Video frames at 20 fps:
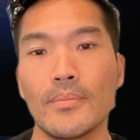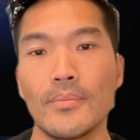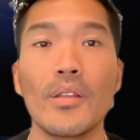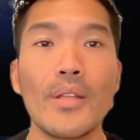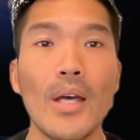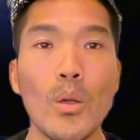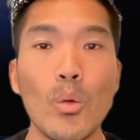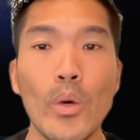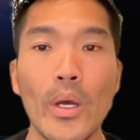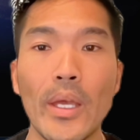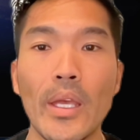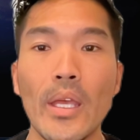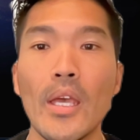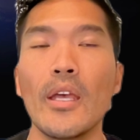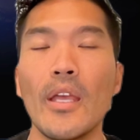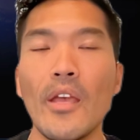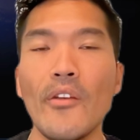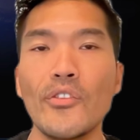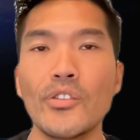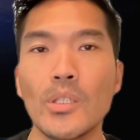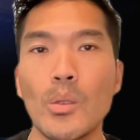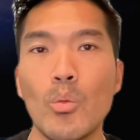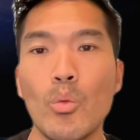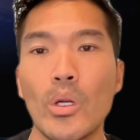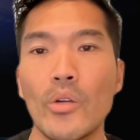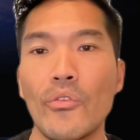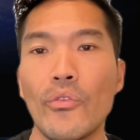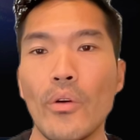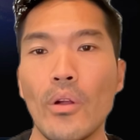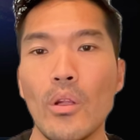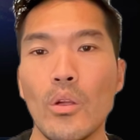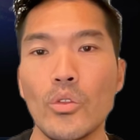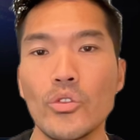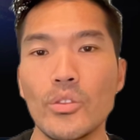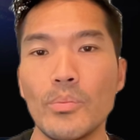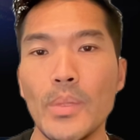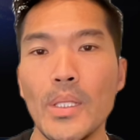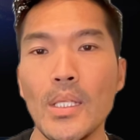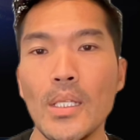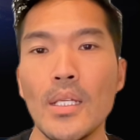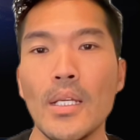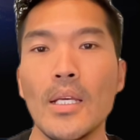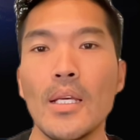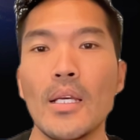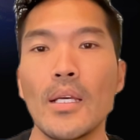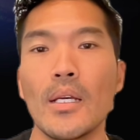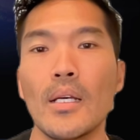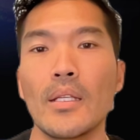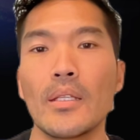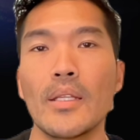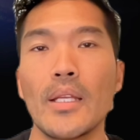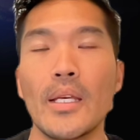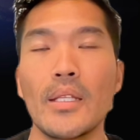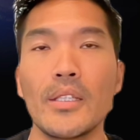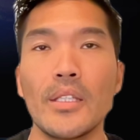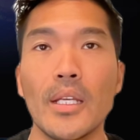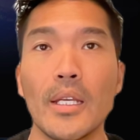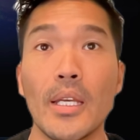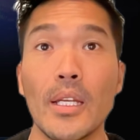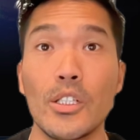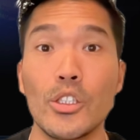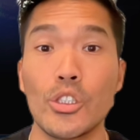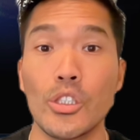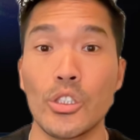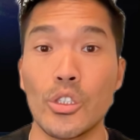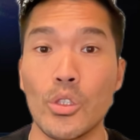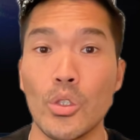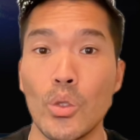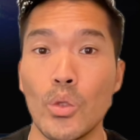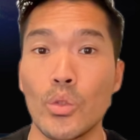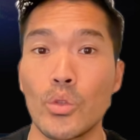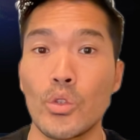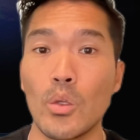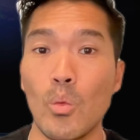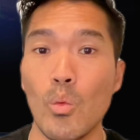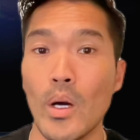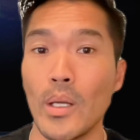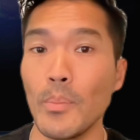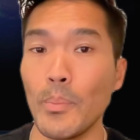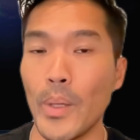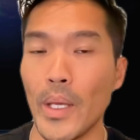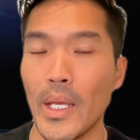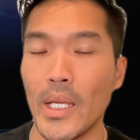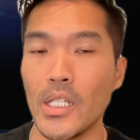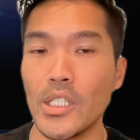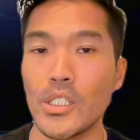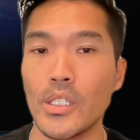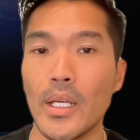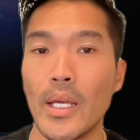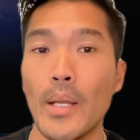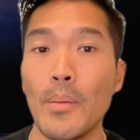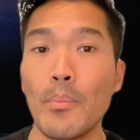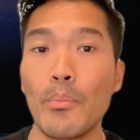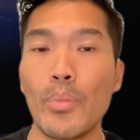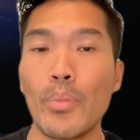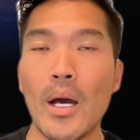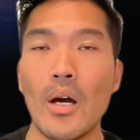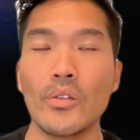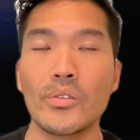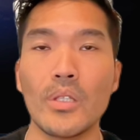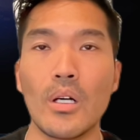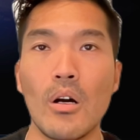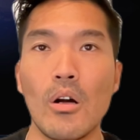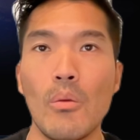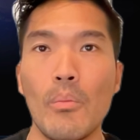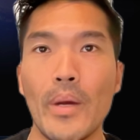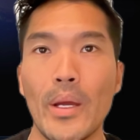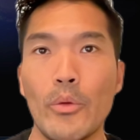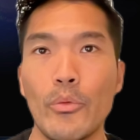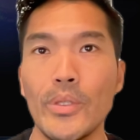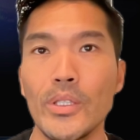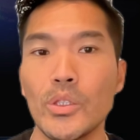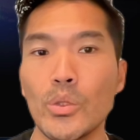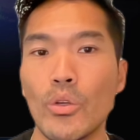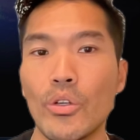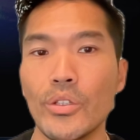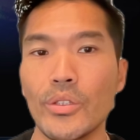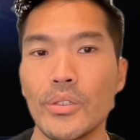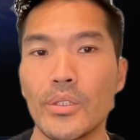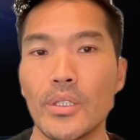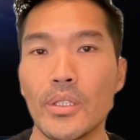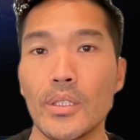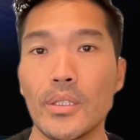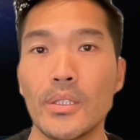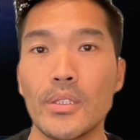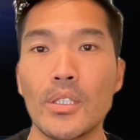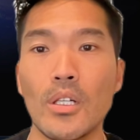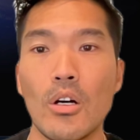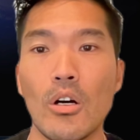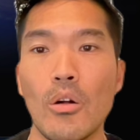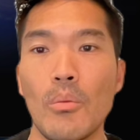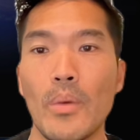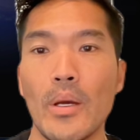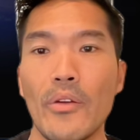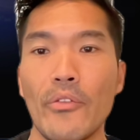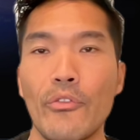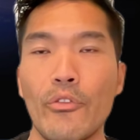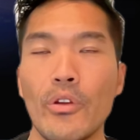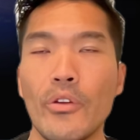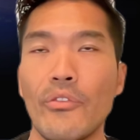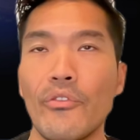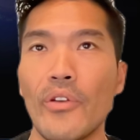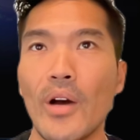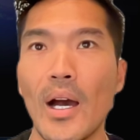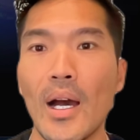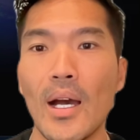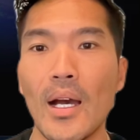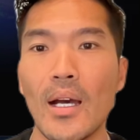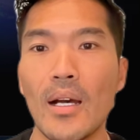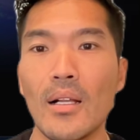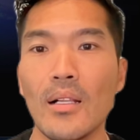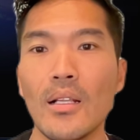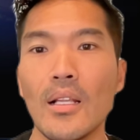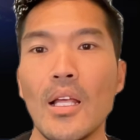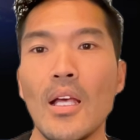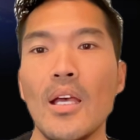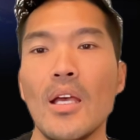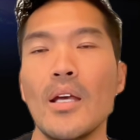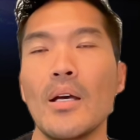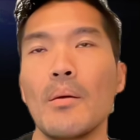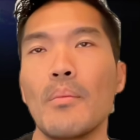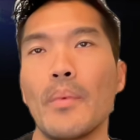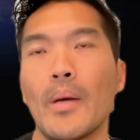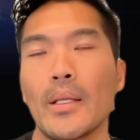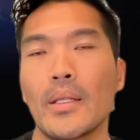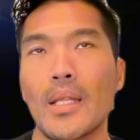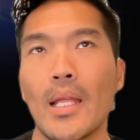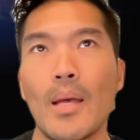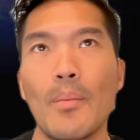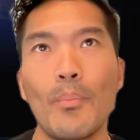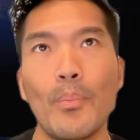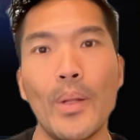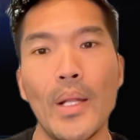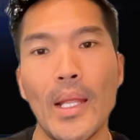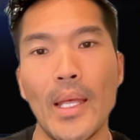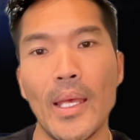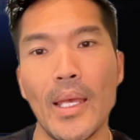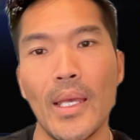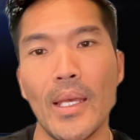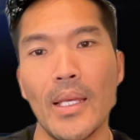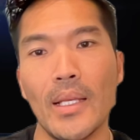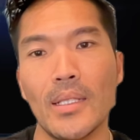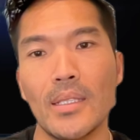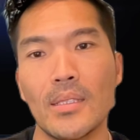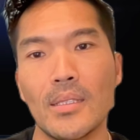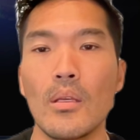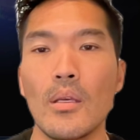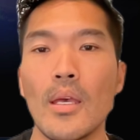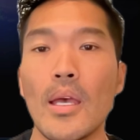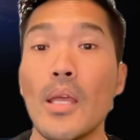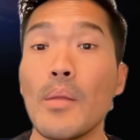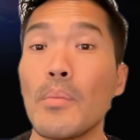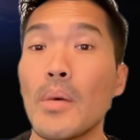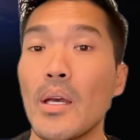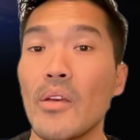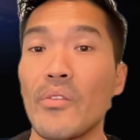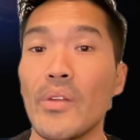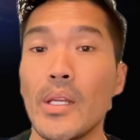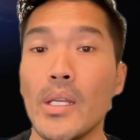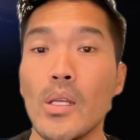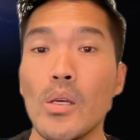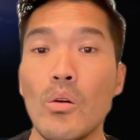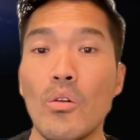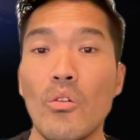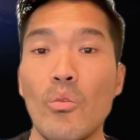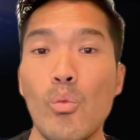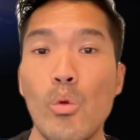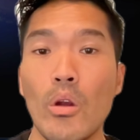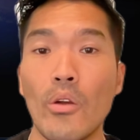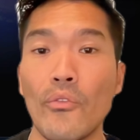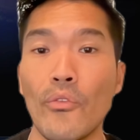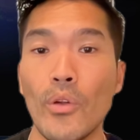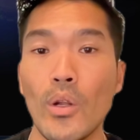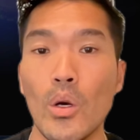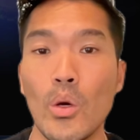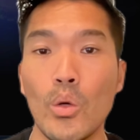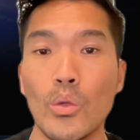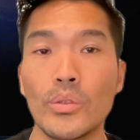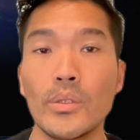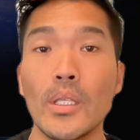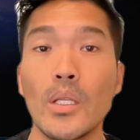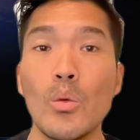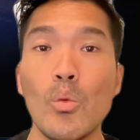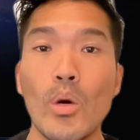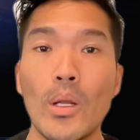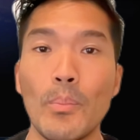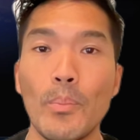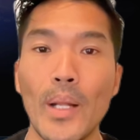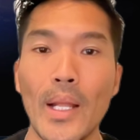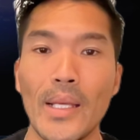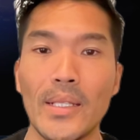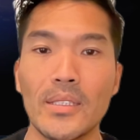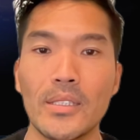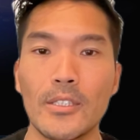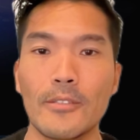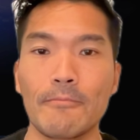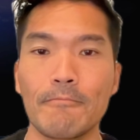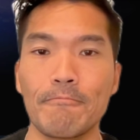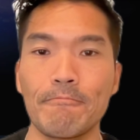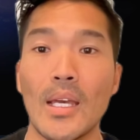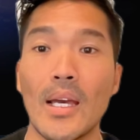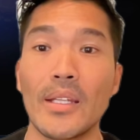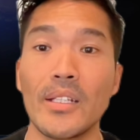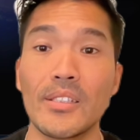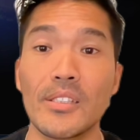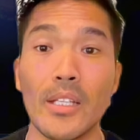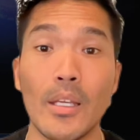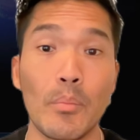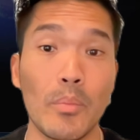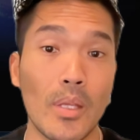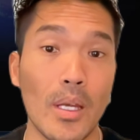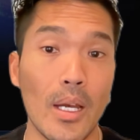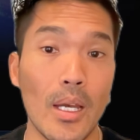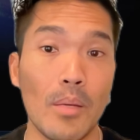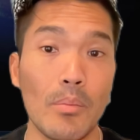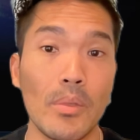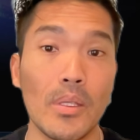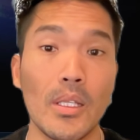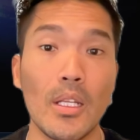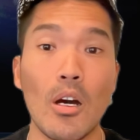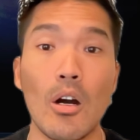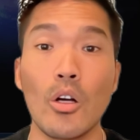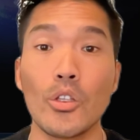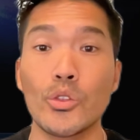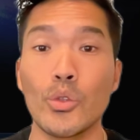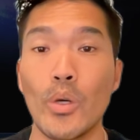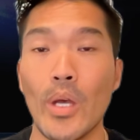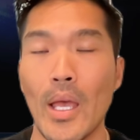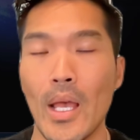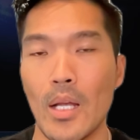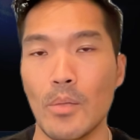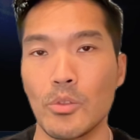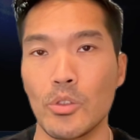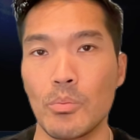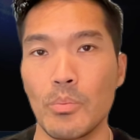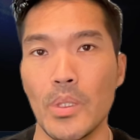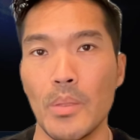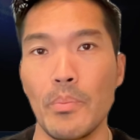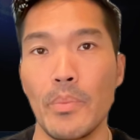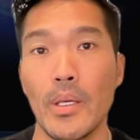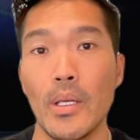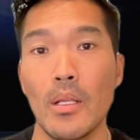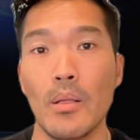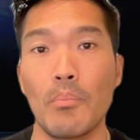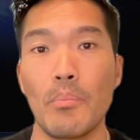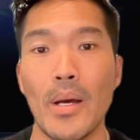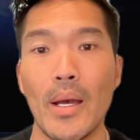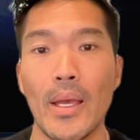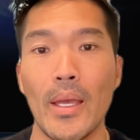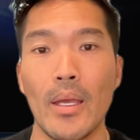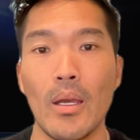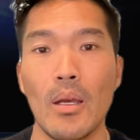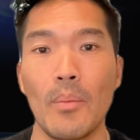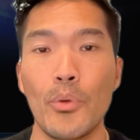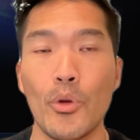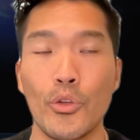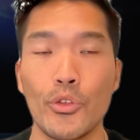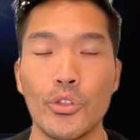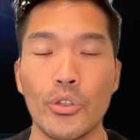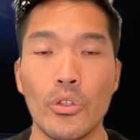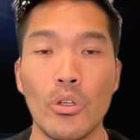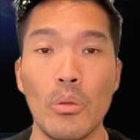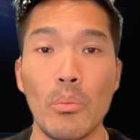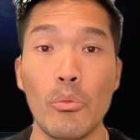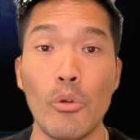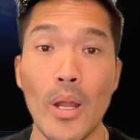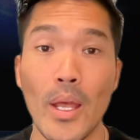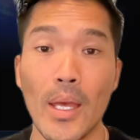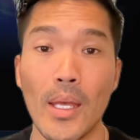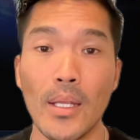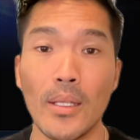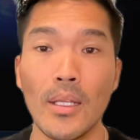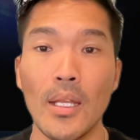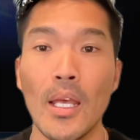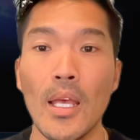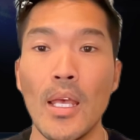That way, if someone follows me, then they can just go to one page and browse all my resources, all my free file, my templates, and my video workflows in one place. At the same time, it also helps me build my personal brand.